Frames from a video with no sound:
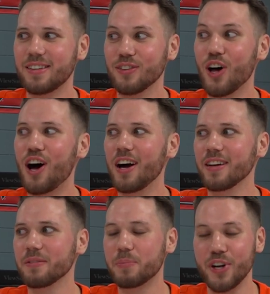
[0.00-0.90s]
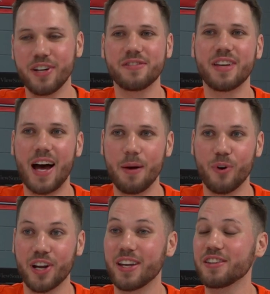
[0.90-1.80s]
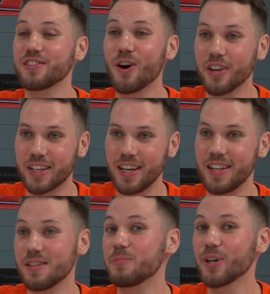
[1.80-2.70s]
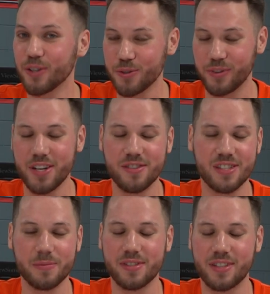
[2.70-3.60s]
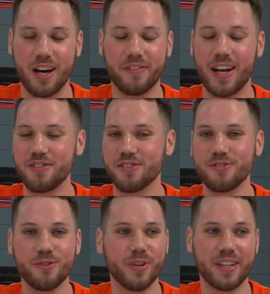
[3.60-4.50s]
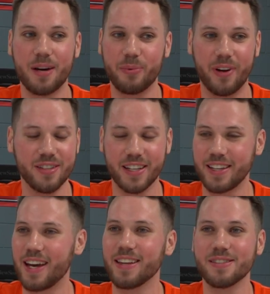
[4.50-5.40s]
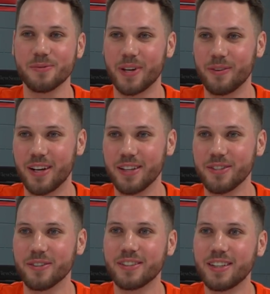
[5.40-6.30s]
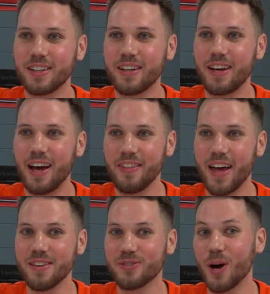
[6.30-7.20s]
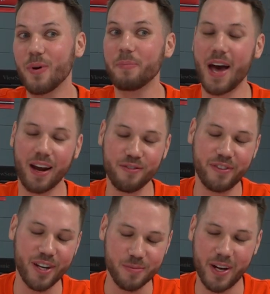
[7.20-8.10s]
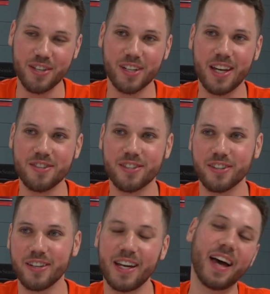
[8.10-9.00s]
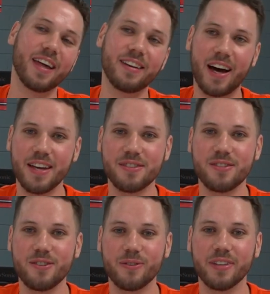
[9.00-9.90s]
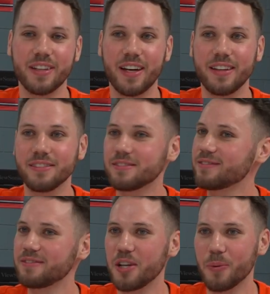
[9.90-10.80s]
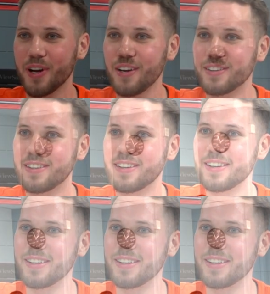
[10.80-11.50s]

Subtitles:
long period of time where I could get to know the kids and build those relationships and stuff. And I just knew at that point, I was like, yeah, this is what I want to do. And then so I went back and finished my education degree at ISU, and then here we are. So